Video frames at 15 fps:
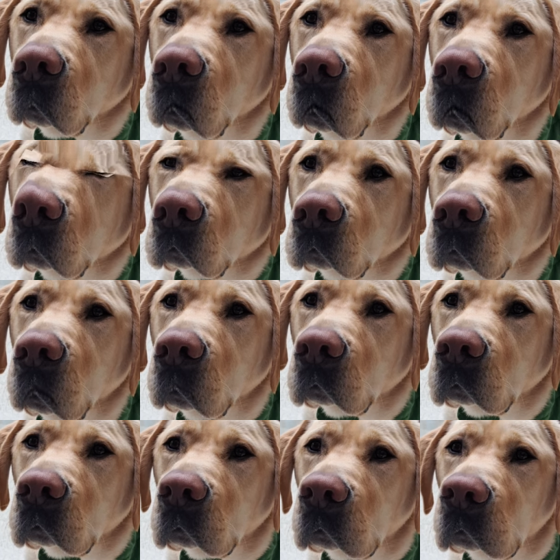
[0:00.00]
need
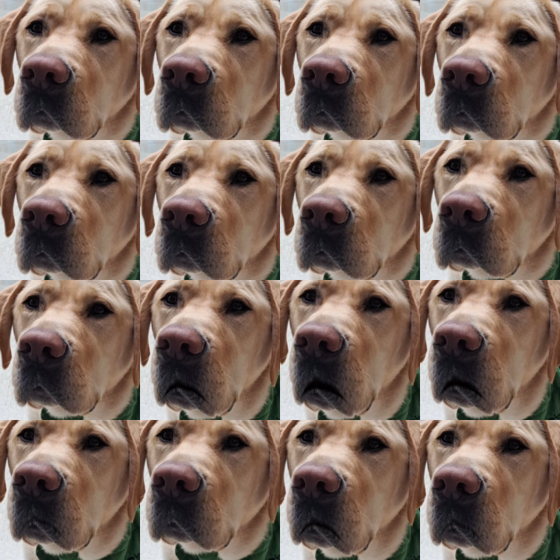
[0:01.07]
us.
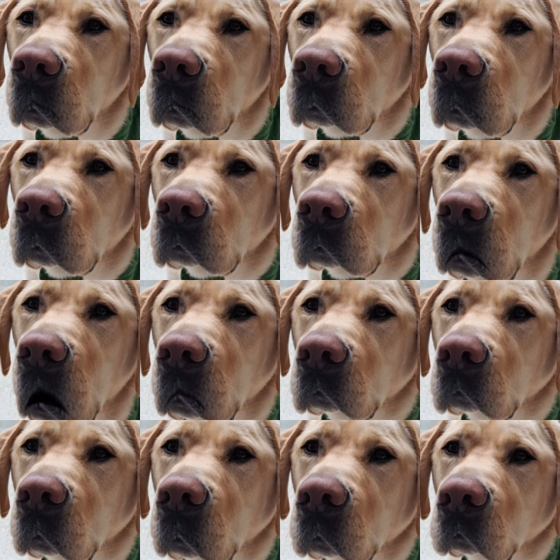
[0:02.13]
PAWS friends have big
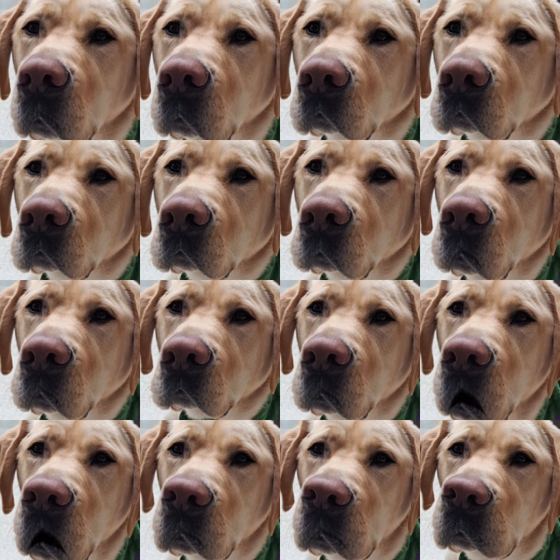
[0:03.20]
hearts and
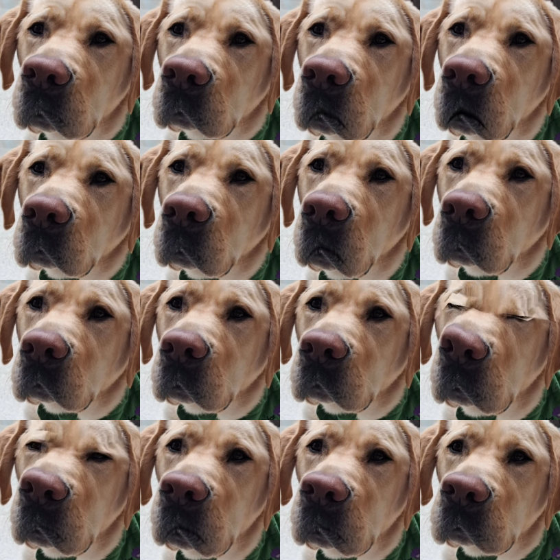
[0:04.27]
always go the
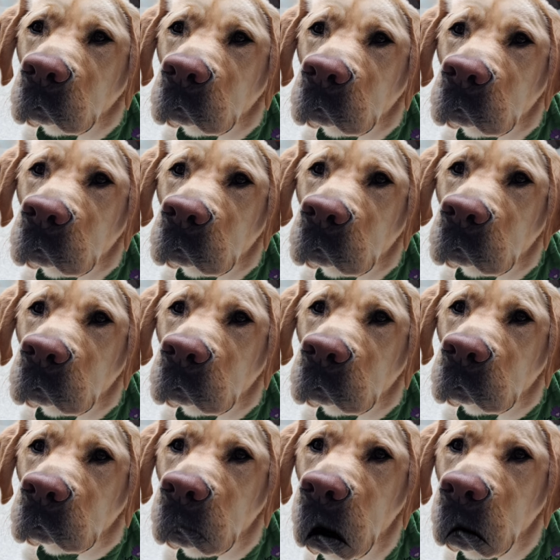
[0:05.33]
extra mile.
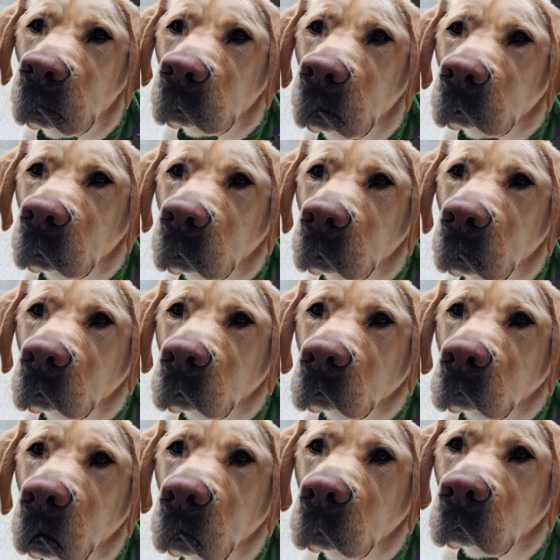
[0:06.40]
Please register
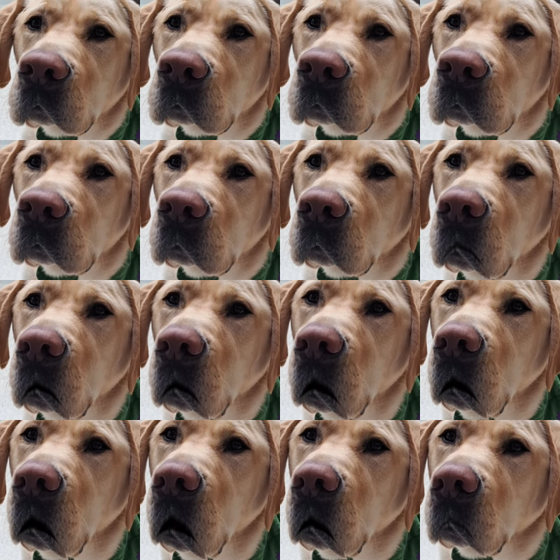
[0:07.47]
today to
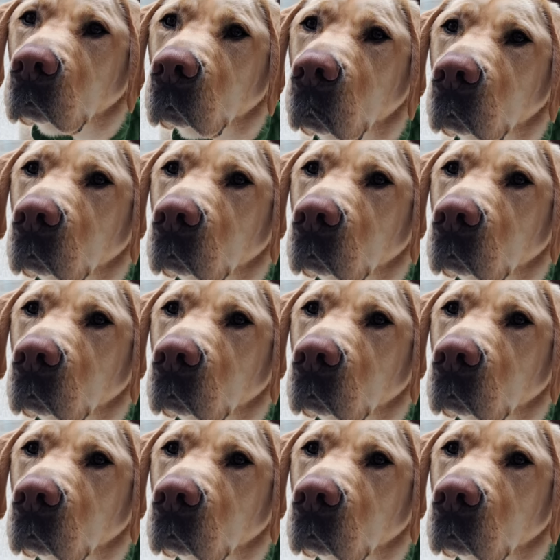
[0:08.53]
join me and